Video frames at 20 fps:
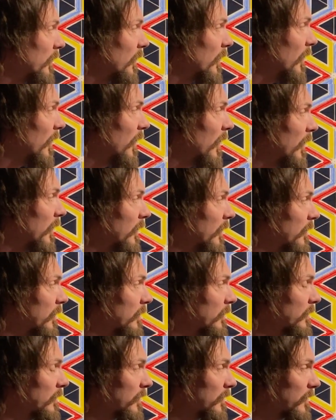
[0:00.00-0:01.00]

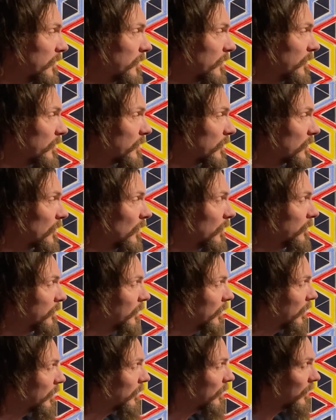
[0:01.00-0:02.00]
And
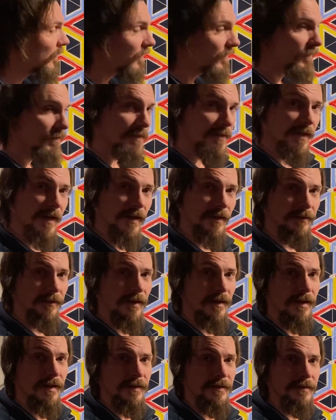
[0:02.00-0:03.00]
certainly the inside
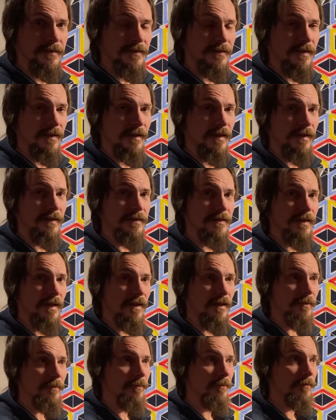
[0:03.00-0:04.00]
lines that I
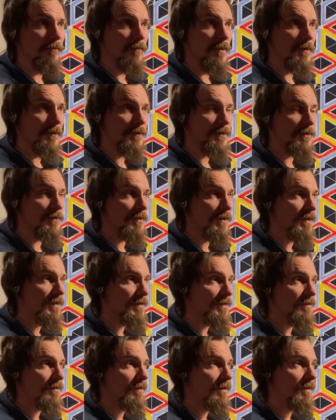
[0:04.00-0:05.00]
taped most
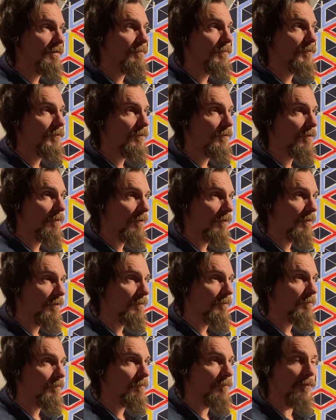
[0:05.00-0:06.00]
recently
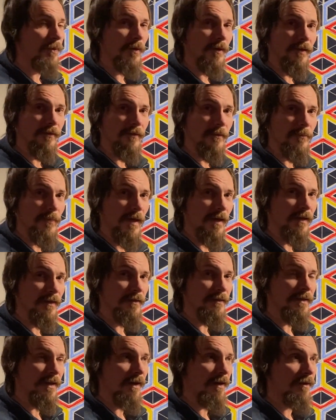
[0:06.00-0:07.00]
before putting the
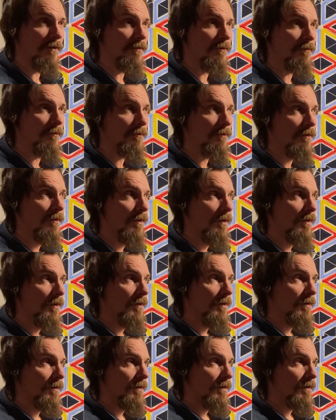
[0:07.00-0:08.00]
paint down
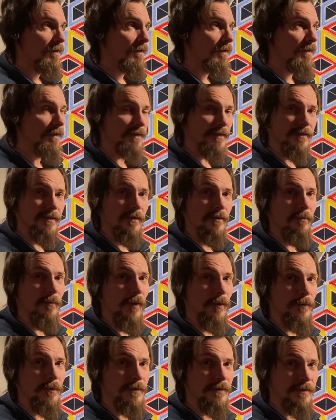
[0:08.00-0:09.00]
is the
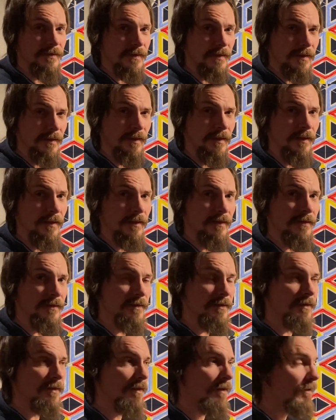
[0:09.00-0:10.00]
most
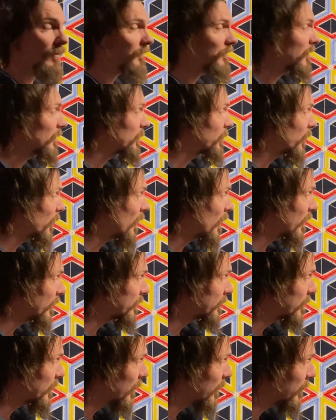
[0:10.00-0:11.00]
tedious of the
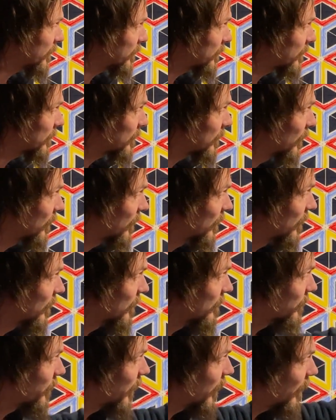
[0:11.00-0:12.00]
process.
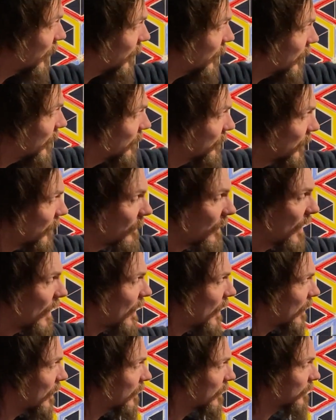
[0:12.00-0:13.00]
But even
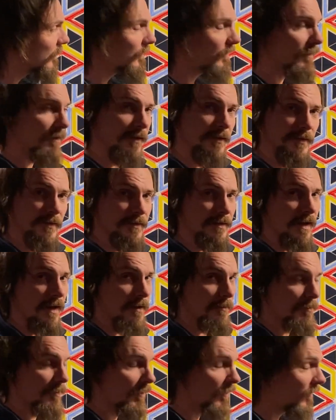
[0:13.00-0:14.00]
that, it's
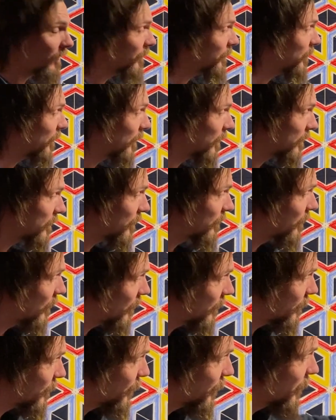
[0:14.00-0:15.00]
not perfect and
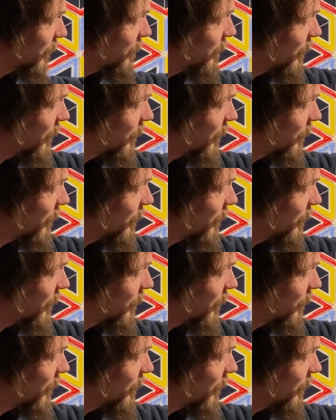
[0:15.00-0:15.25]
there's room